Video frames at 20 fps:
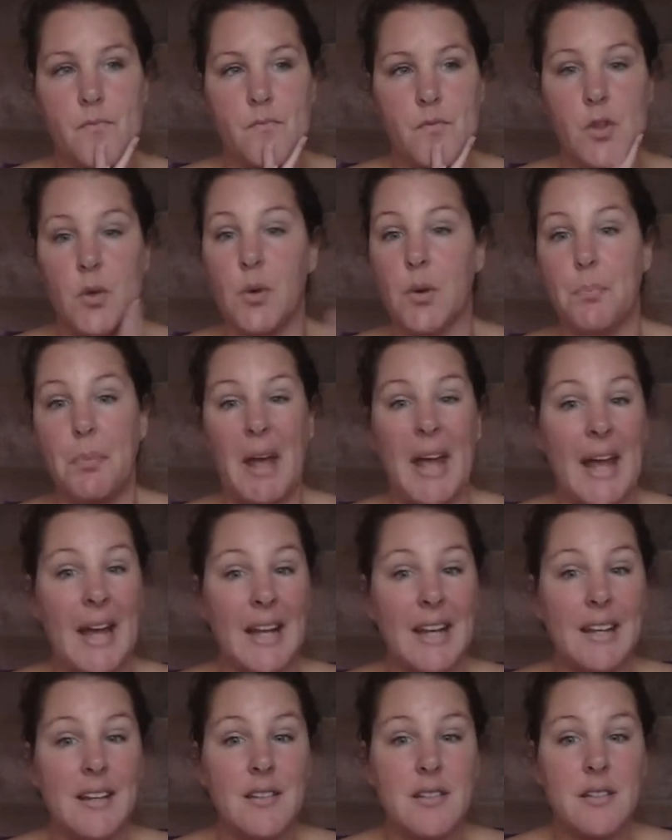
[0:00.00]
You could
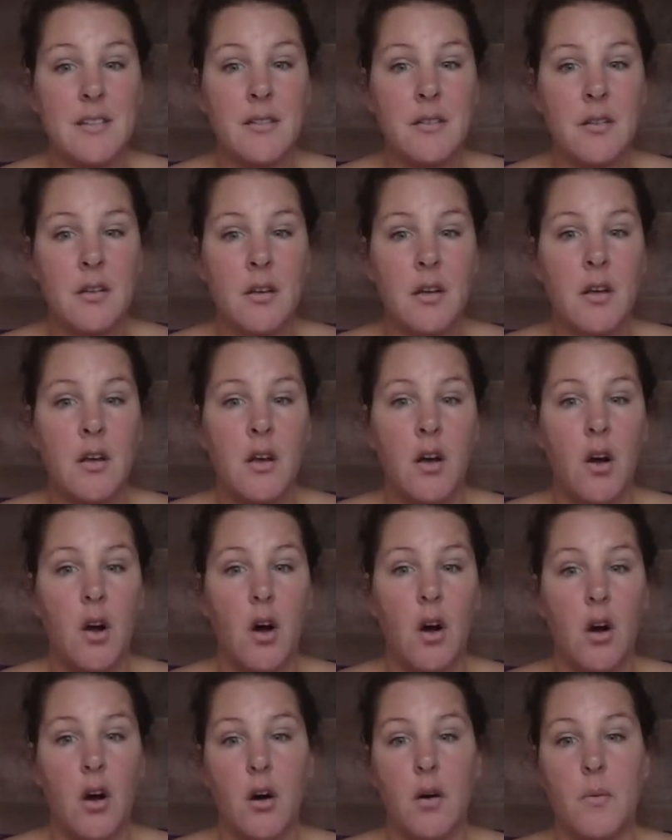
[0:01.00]
paint it
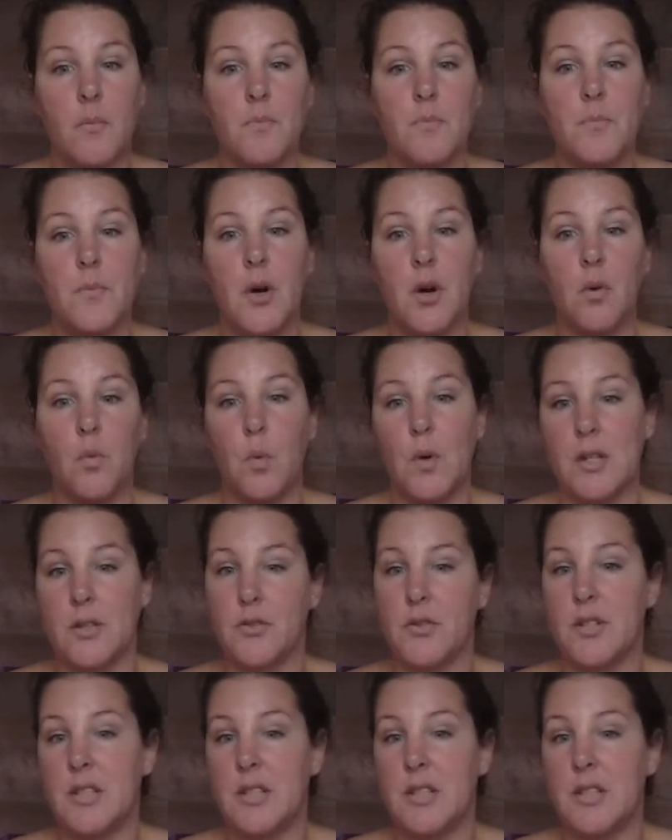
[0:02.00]
a winter